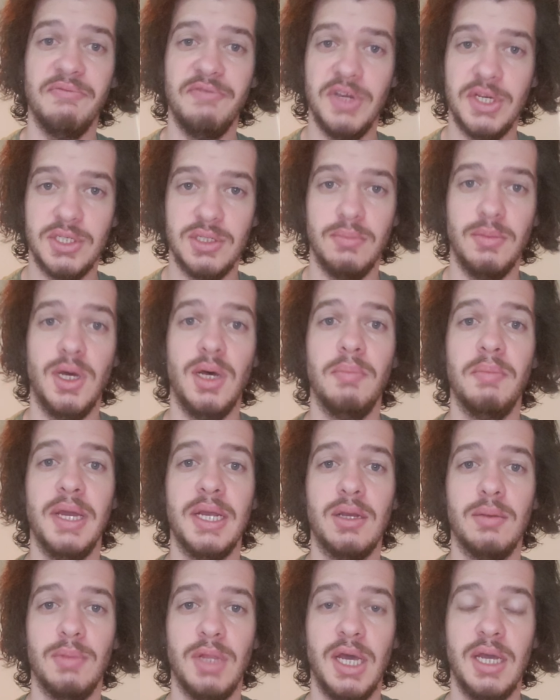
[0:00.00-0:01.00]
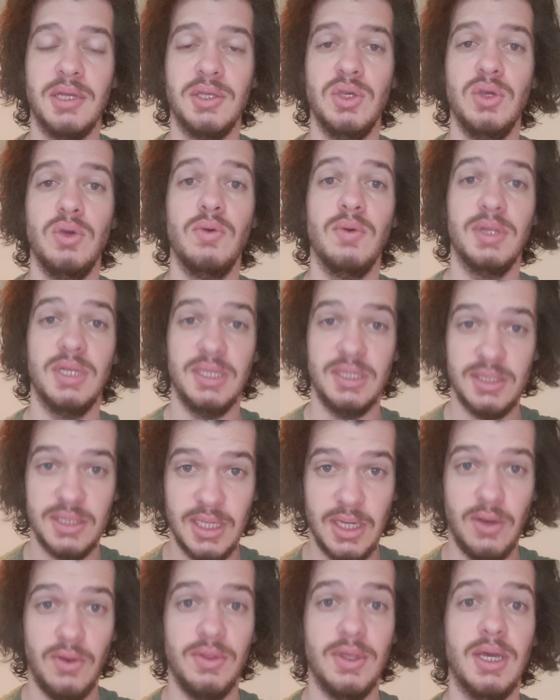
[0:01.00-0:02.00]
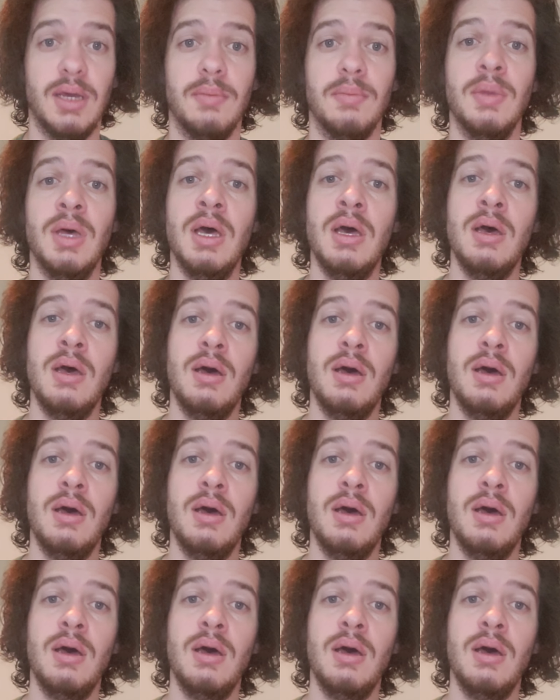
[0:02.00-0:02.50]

fix them up, make them like new, and then sell them.